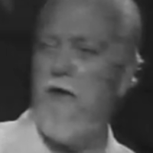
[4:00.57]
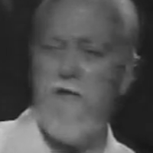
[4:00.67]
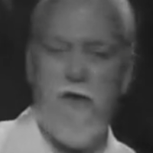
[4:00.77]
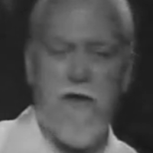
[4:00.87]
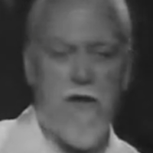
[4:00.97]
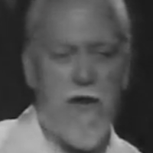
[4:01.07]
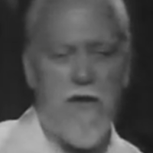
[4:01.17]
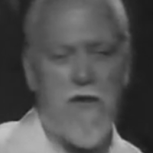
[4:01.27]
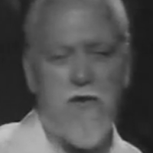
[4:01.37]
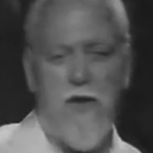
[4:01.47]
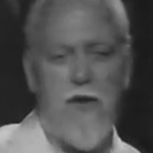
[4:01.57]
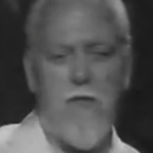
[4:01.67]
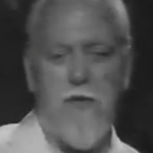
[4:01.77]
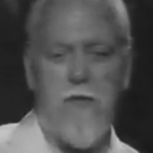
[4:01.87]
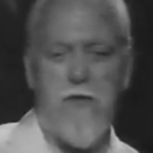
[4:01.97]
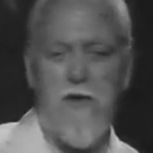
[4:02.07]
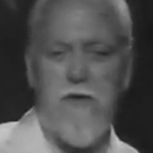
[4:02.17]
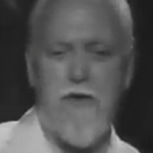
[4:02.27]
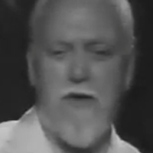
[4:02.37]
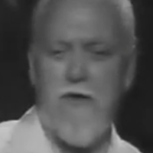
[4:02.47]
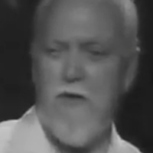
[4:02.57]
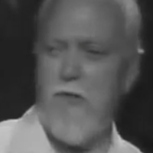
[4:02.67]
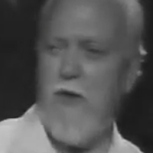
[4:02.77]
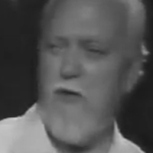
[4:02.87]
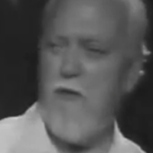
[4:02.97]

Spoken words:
The fact that he doesn't get more press attention makes